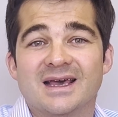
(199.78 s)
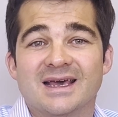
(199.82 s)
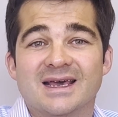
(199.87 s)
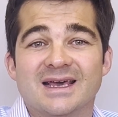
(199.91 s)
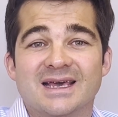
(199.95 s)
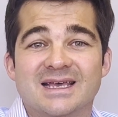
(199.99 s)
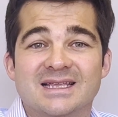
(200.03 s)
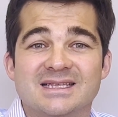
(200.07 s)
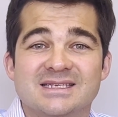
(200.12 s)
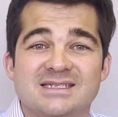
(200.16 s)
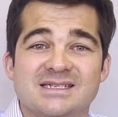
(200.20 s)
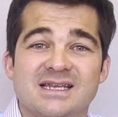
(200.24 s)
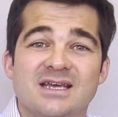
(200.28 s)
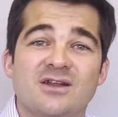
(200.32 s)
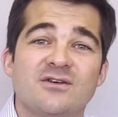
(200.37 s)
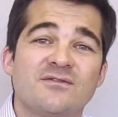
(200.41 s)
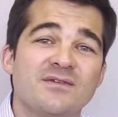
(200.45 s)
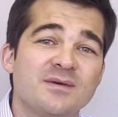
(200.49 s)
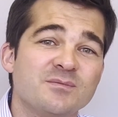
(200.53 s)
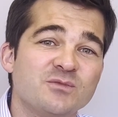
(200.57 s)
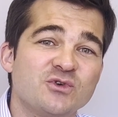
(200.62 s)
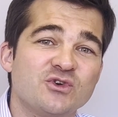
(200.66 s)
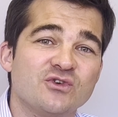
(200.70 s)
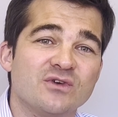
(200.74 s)
Instead of
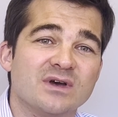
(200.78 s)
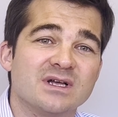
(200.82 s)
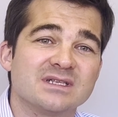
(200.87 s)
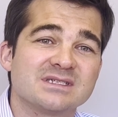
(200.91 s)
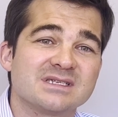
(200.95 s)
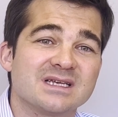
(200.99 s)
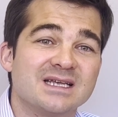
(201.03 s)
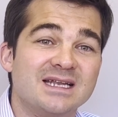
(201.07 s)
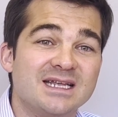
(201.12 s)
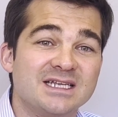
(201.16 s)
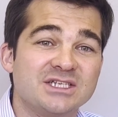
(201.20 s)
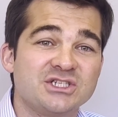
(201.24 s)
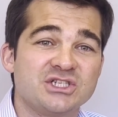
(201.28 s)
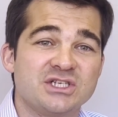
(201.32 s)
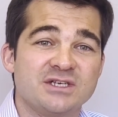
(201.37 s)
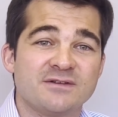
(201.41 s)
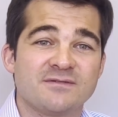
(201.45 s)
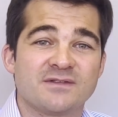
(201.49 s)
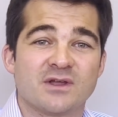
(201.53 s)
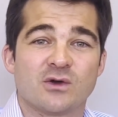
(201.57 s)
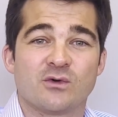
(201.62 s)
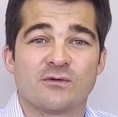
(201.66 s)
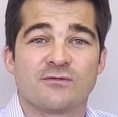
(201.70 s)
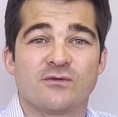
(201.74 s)
MQLs, let's
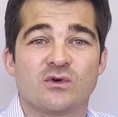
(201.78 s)
shift our